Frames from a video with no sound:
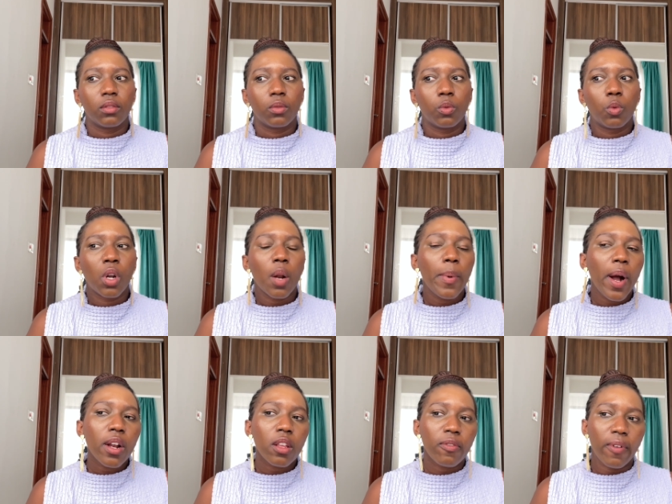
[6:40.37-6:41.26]
what
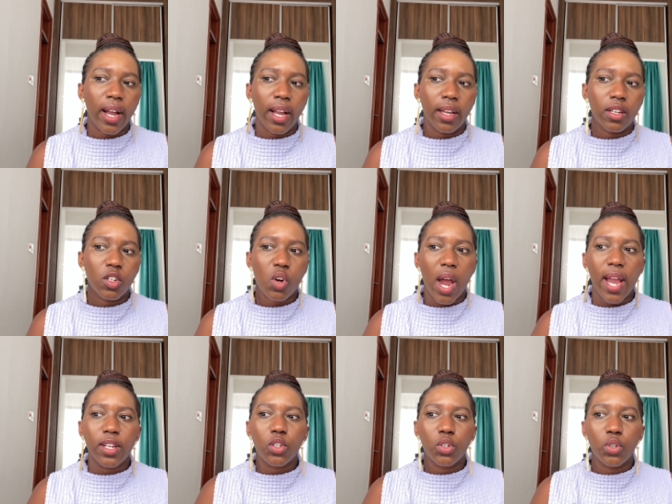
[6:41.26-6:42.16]
about if I
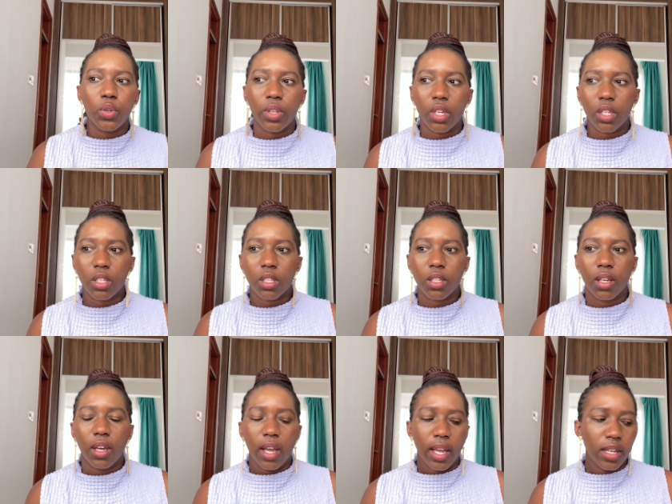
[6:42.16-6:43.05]
try to do this
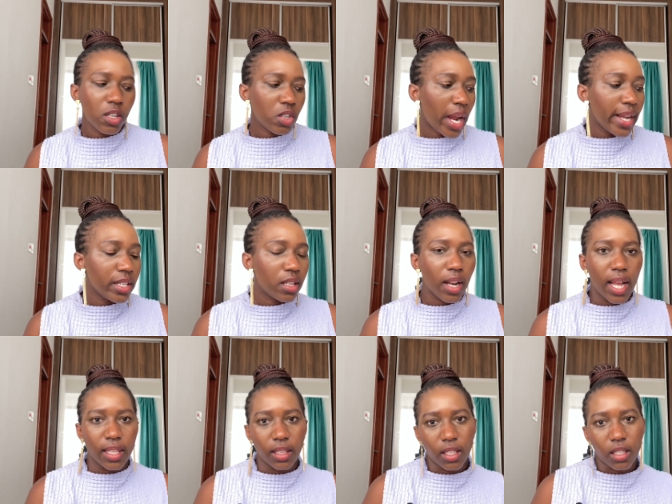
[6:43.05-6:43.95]
and try to
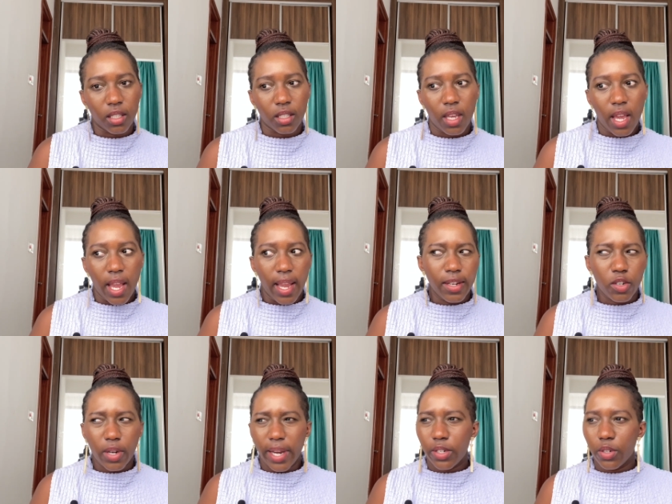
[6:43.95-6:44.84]
learn this and
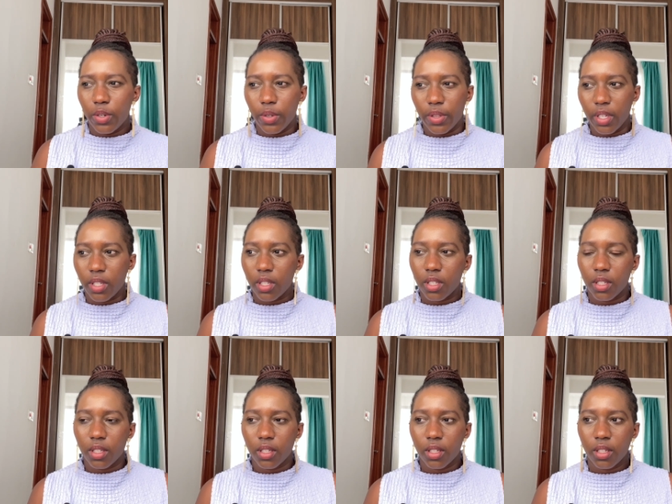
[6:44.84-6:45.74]
try to do this?
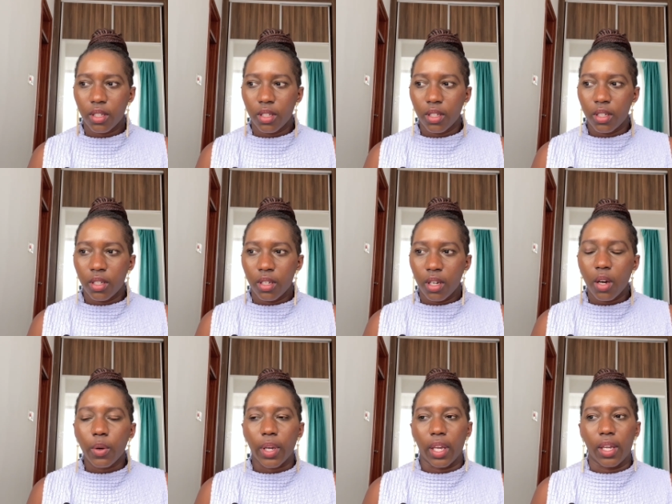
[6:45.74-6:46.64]

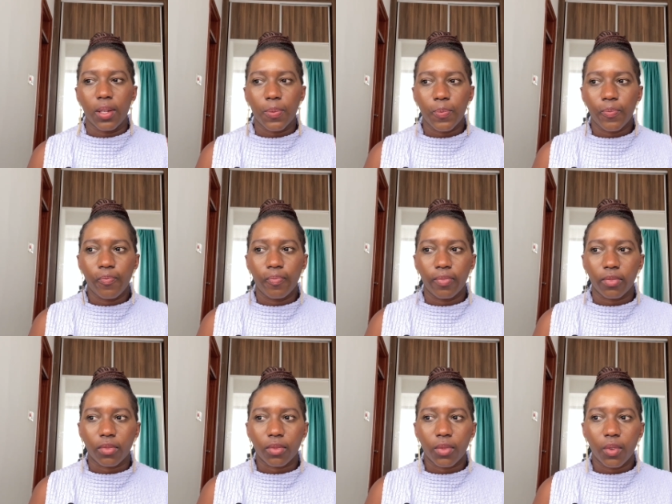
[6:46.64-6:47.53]
Okay,
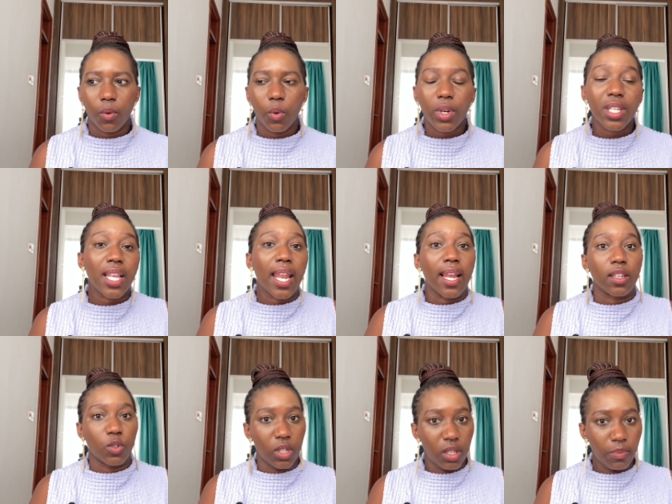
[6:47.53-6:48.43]
what does that
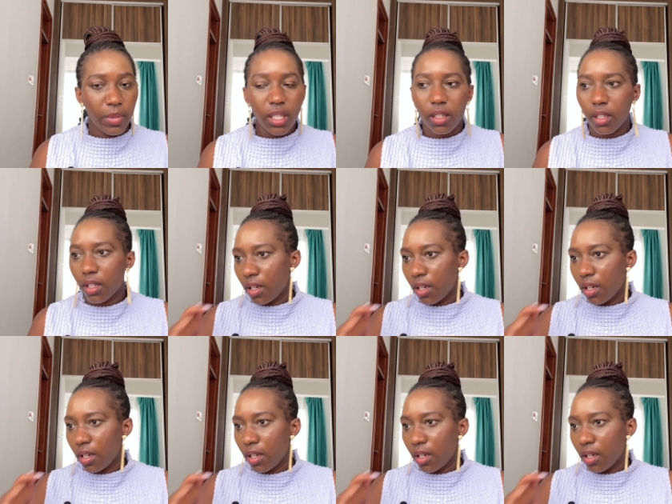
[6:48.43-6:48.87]
actually mean?